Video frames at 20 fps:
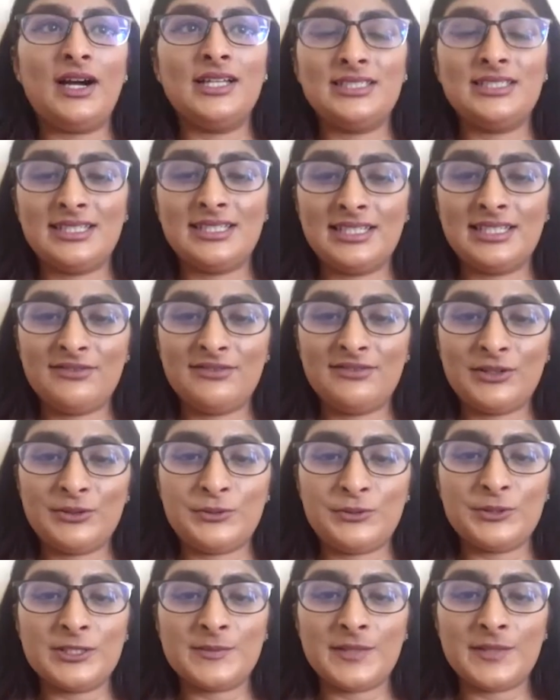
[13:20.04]
didn't live in
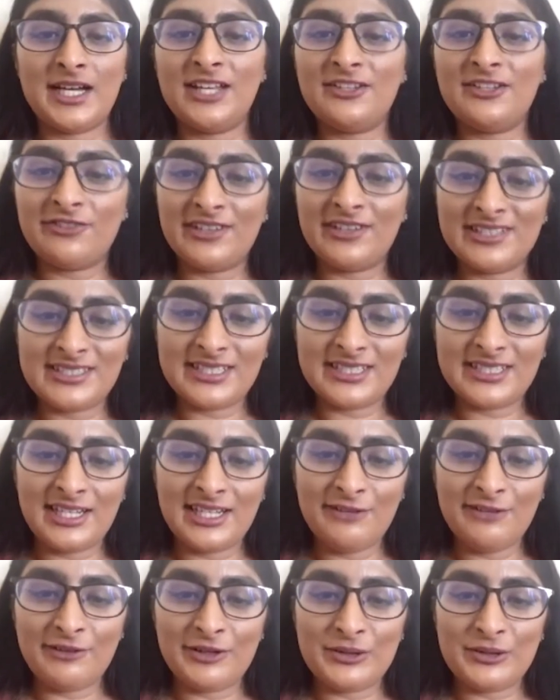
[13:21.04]
halls, but I had friends that
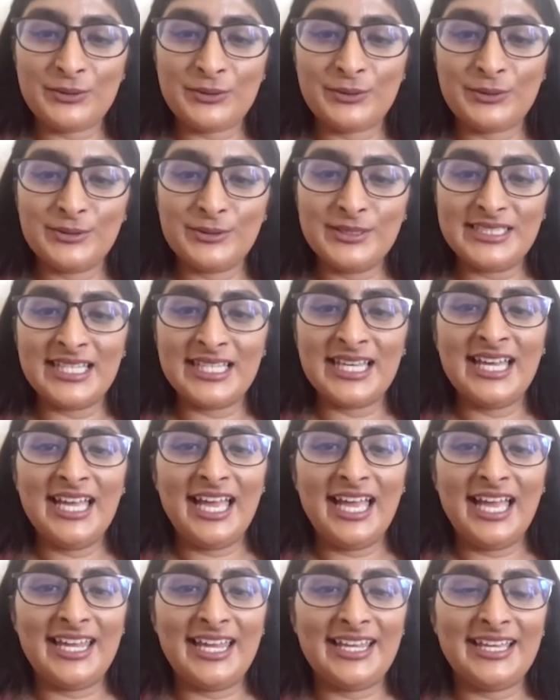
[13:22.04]
live in halls.
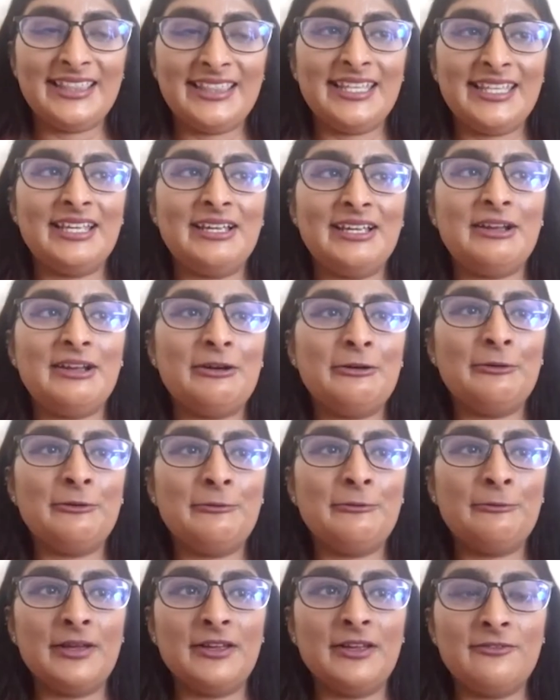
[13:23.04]
And I think
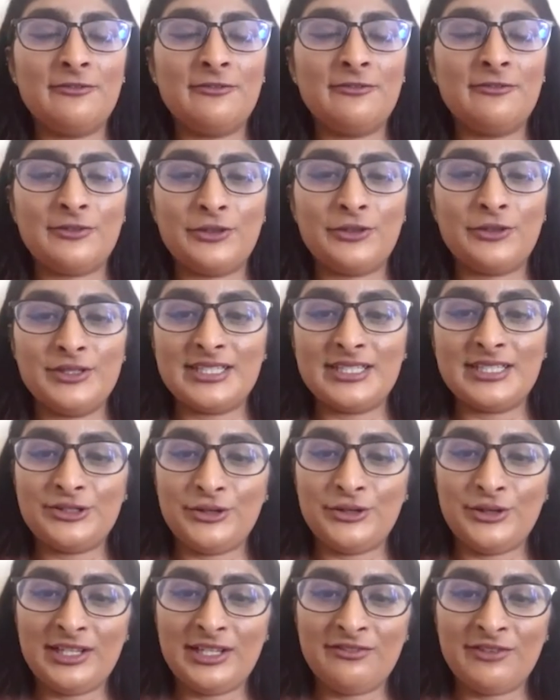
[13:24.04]
with those that
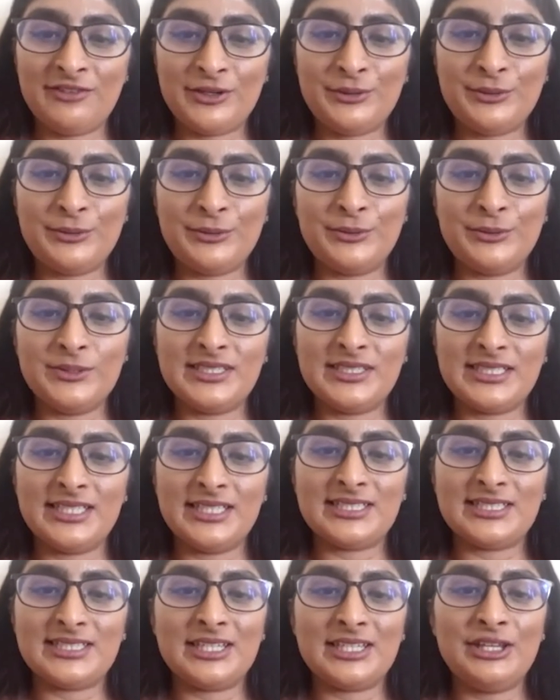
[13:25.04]
don't live in halls,
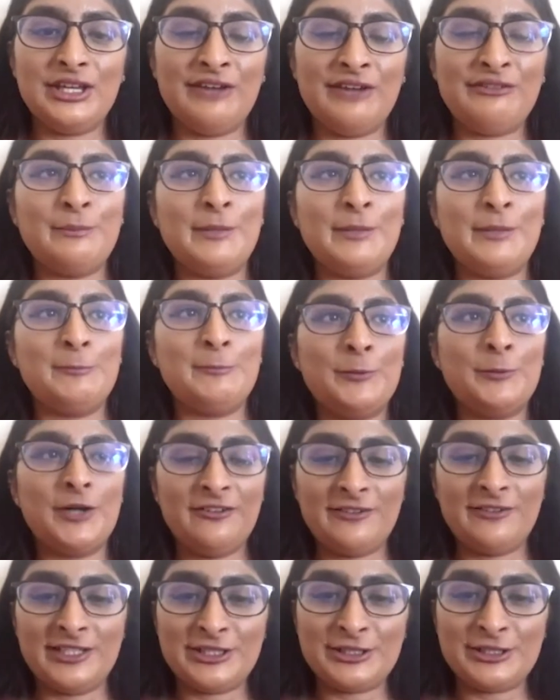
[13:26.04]
you have to make more
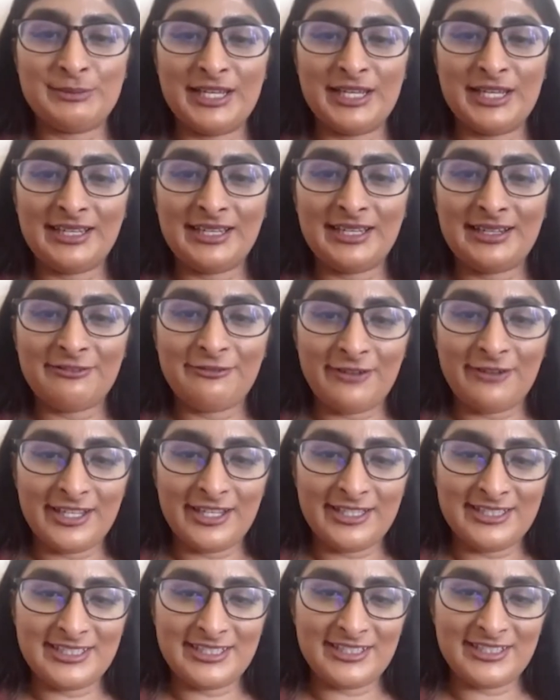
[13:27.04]
effort to make
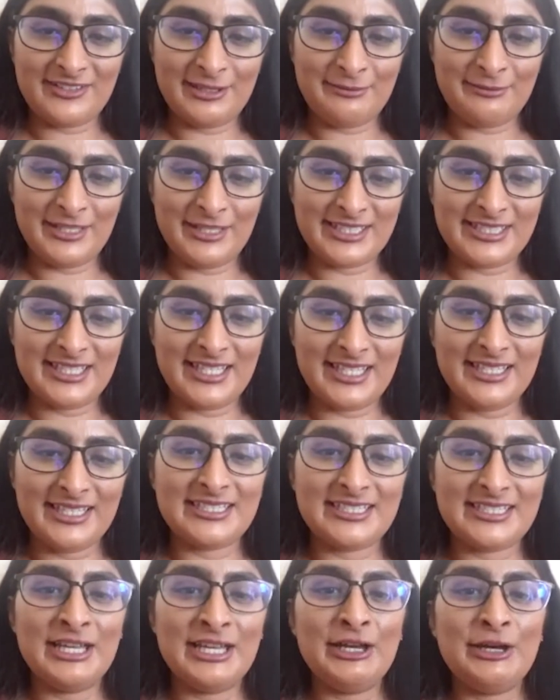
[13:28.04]
friends, if that makes sense.
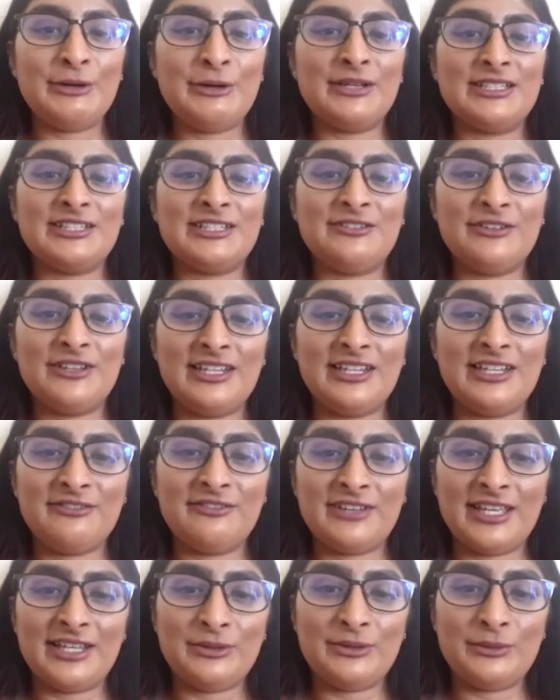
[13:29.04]
Whereas if you live
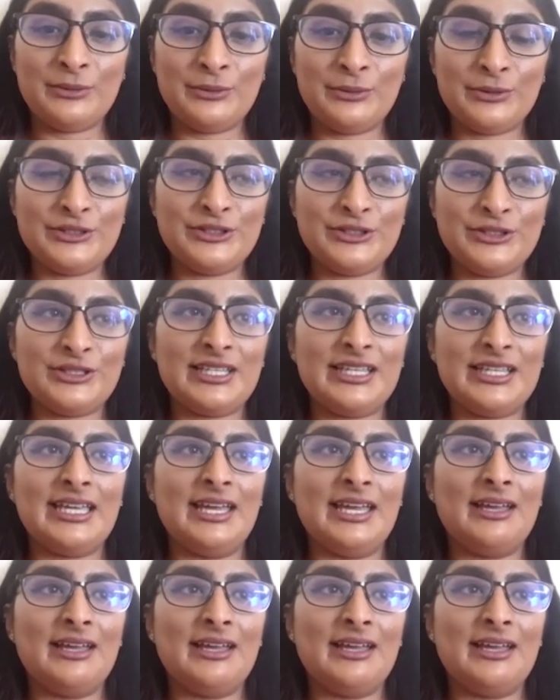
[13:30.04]
in halls, you can